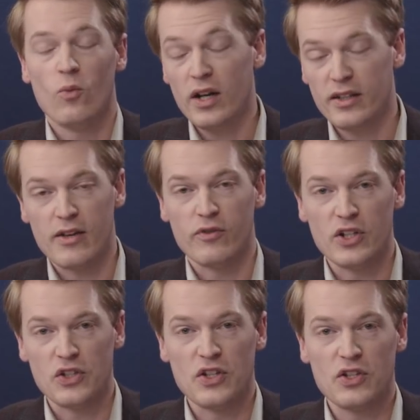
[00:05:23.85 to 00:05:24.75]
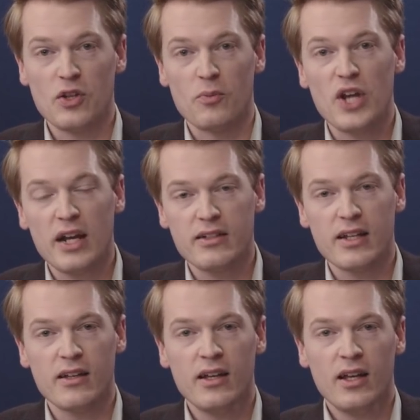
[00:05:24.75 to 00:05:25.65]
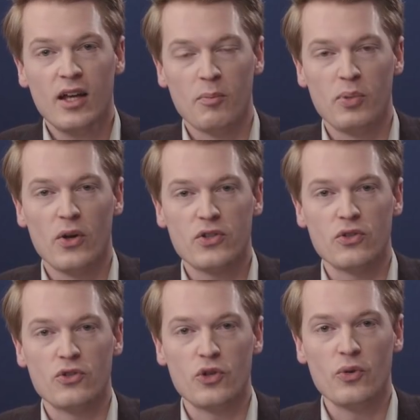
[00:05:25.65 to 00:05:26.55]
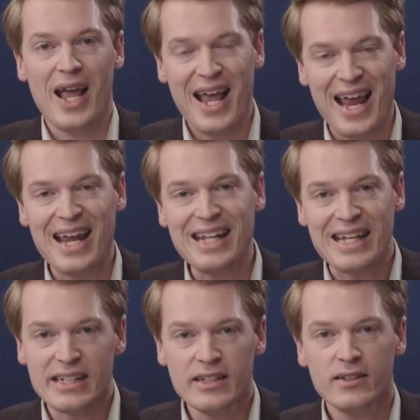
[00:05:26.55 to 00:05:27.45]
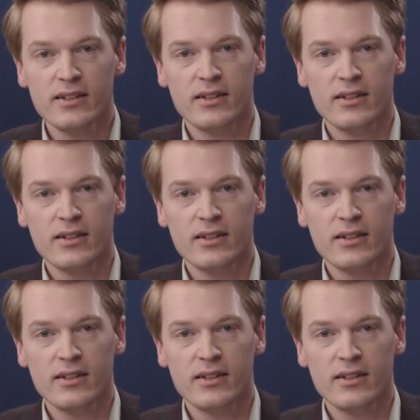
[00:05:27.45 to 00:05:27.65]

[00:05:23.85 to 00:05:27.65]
One of the definitions is subjecting a person to any